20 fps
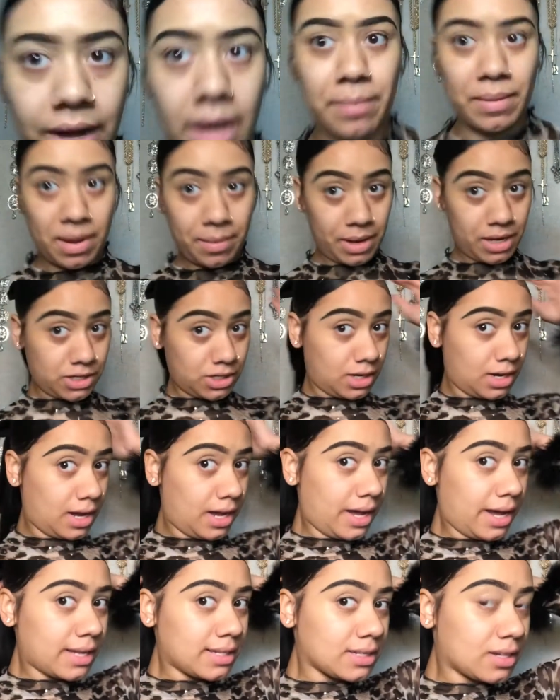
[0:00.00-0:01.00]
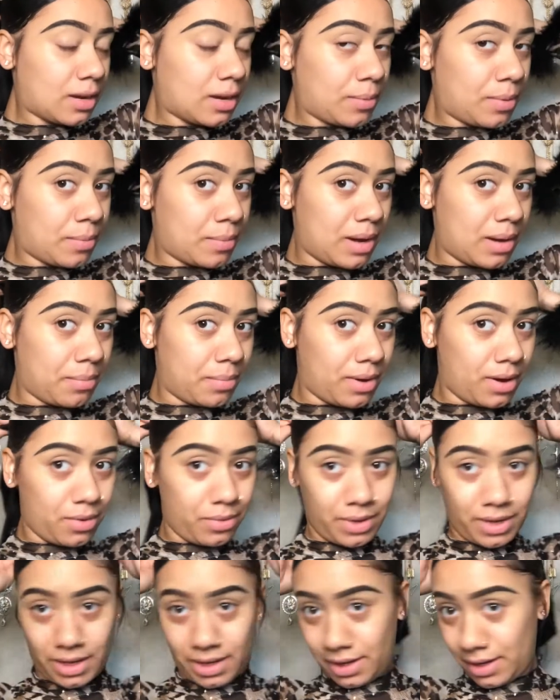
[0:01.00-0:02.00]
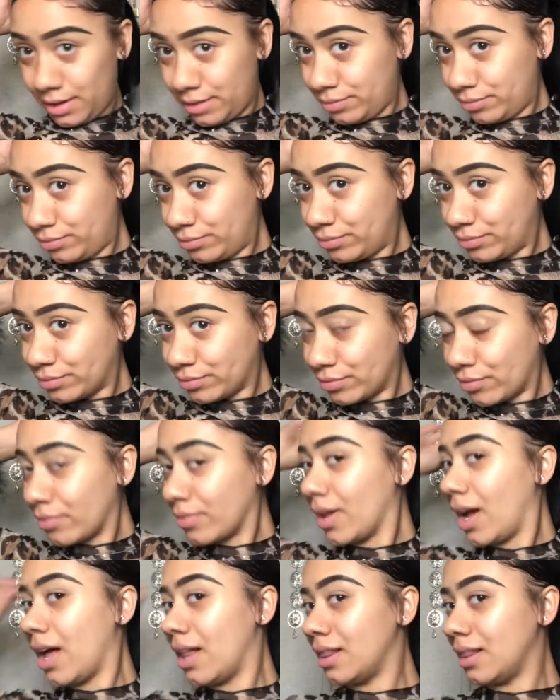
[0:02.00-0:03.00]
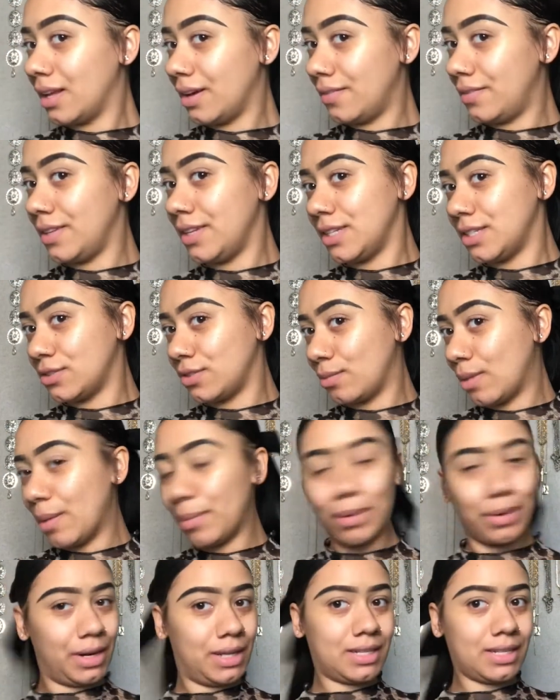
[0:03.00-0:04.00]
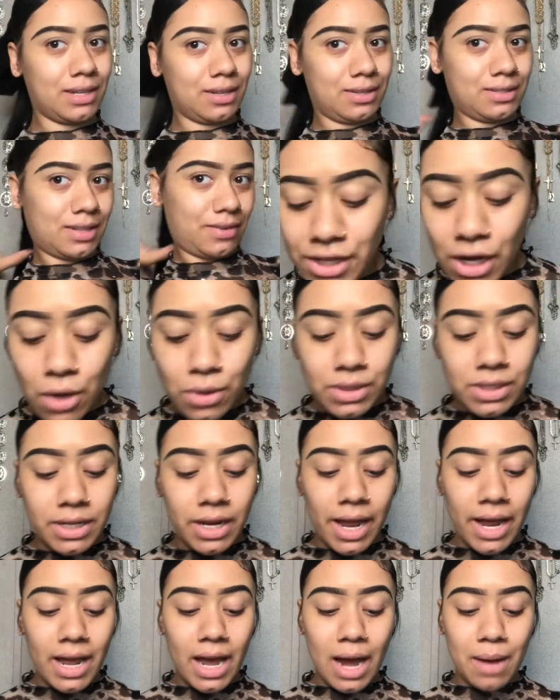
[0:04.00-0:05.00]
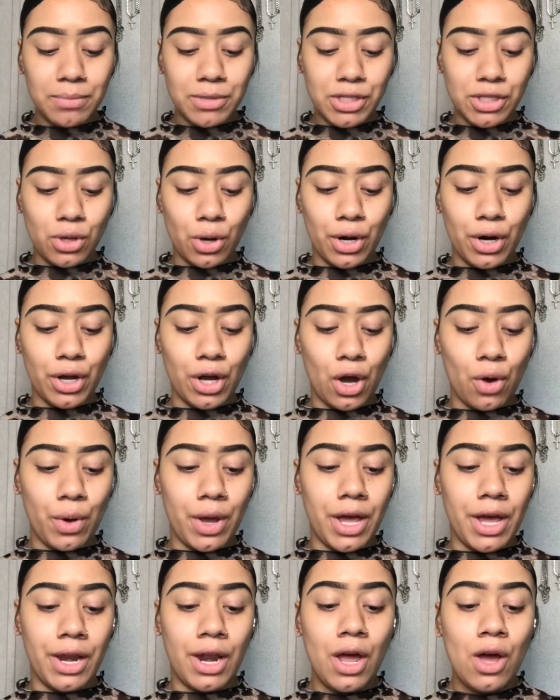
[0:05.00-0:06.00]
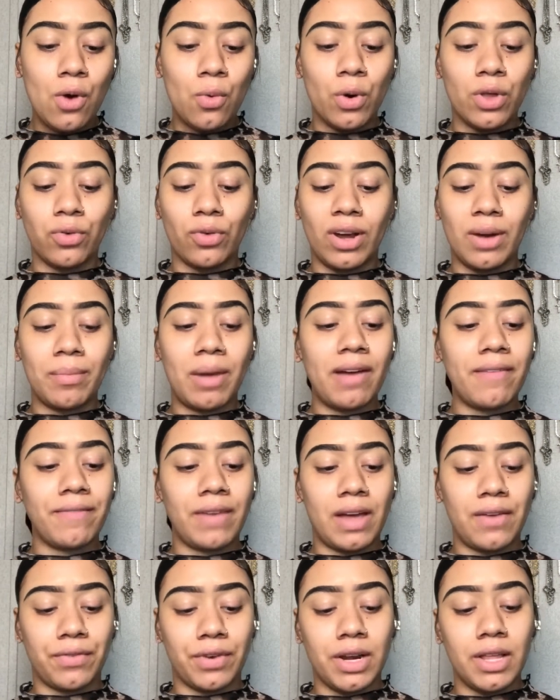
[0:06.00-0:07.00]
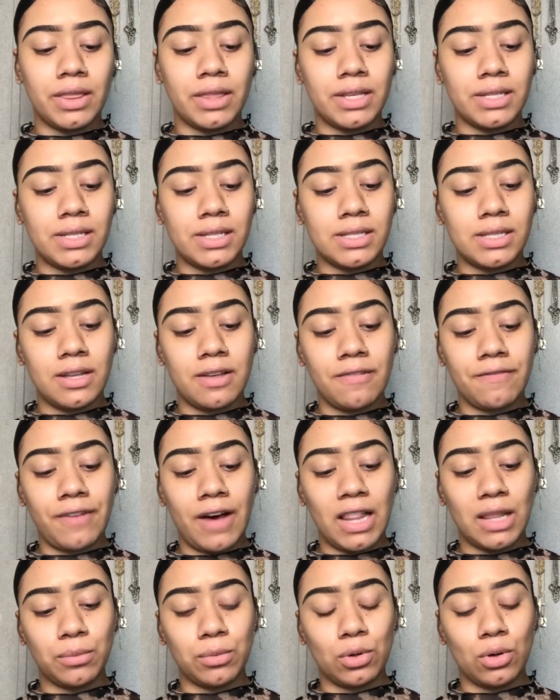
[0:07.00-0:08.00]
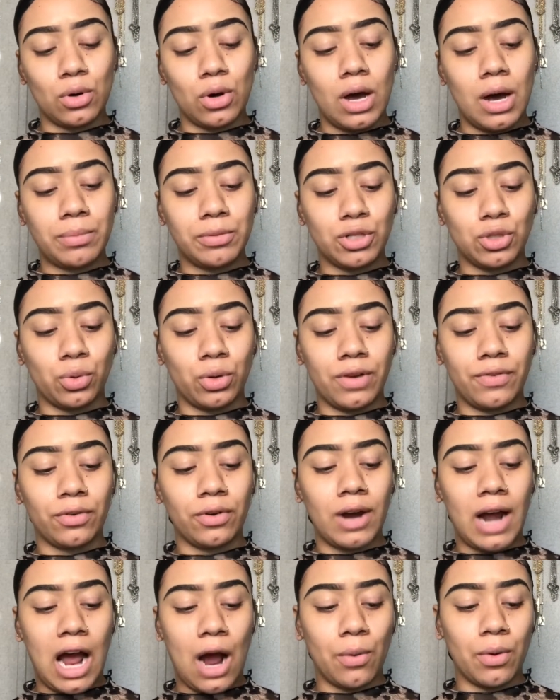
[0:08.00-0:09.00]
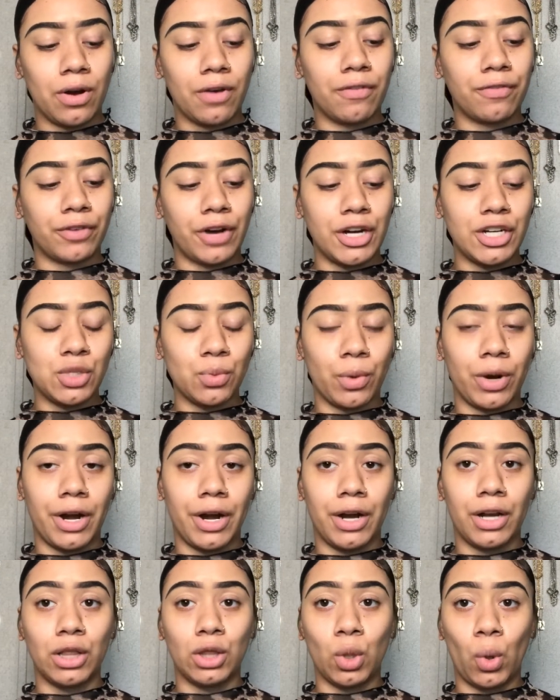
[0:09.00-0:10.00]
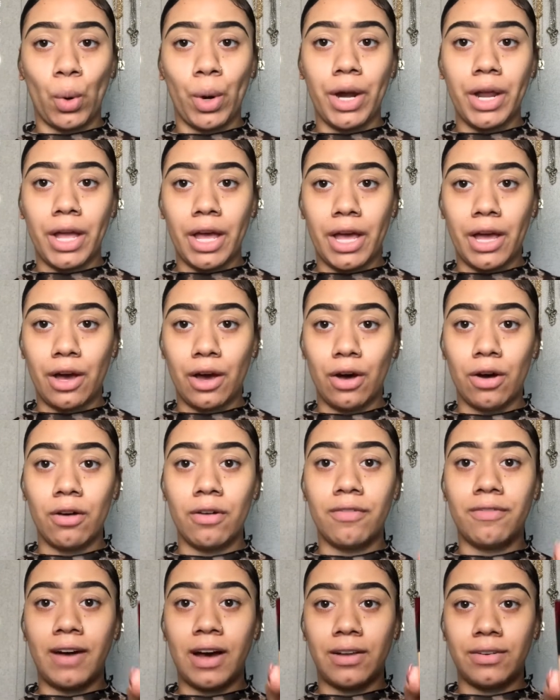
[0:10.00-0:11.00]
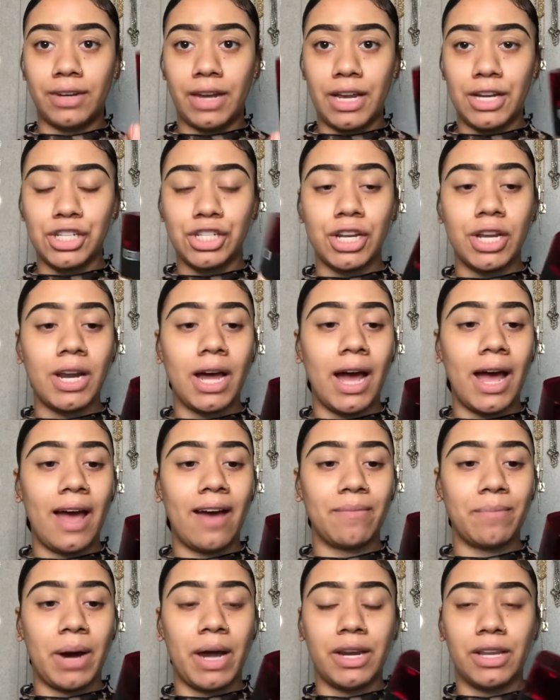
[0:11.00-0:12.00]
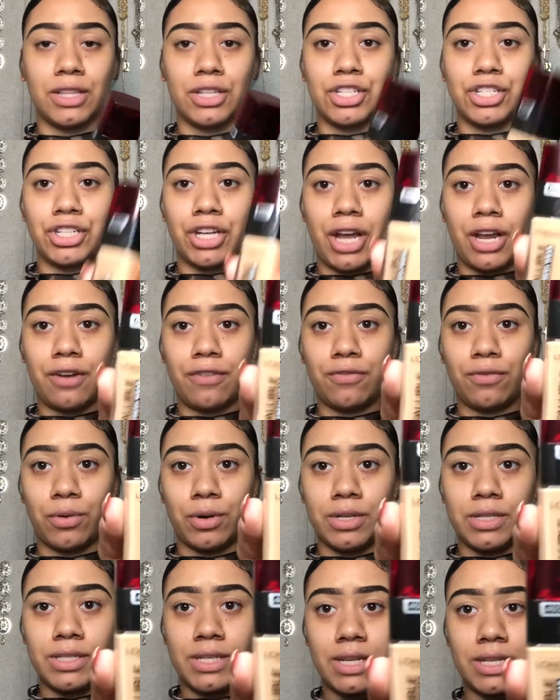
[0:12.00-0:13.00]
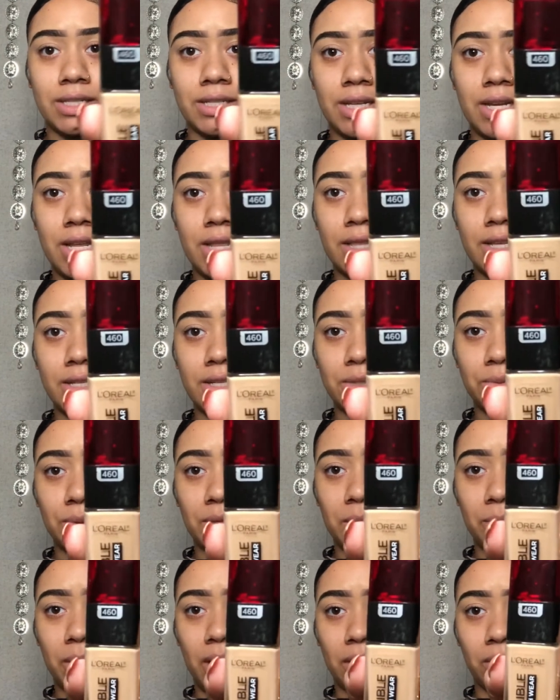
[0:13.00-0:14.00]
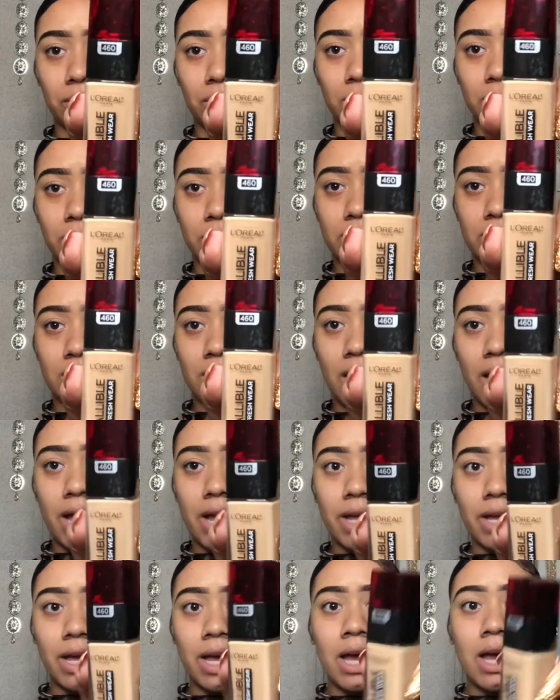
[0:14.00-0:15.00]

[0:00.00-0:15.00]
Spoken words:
my bad, y'all. I had to go put my bow in. I love these for my ponytails. So today I'm just going to go in with one of my favorite. This is the Infalible up to 24-hour Fresh Wear L'Oreal foundation. I have mine in the shade 460. This is what the bottle looks like.